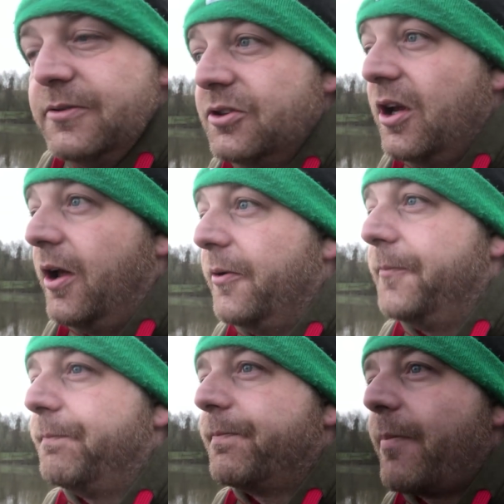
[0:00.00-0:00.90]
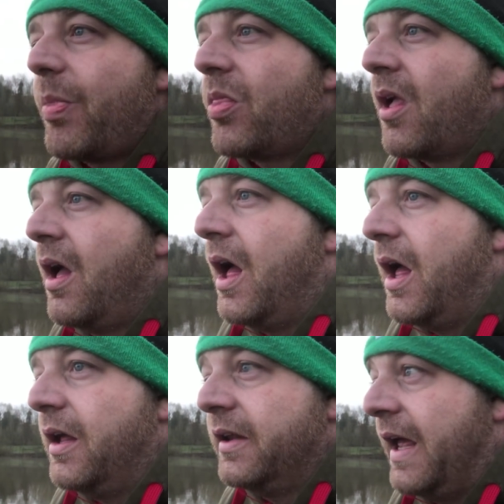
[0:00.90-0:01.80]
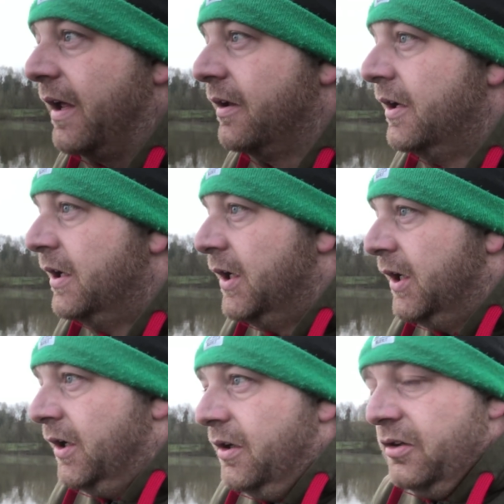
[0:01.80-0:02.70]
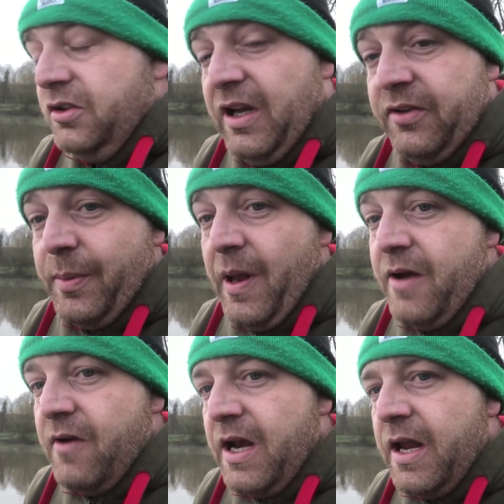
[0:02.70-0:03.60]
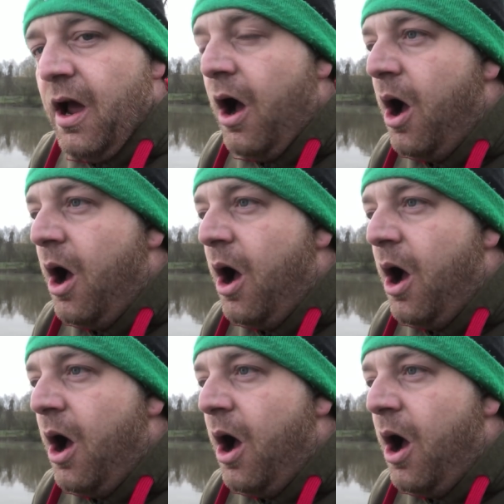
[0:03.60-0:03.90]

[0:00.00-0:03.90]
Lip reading: So yeah, so that's about it really.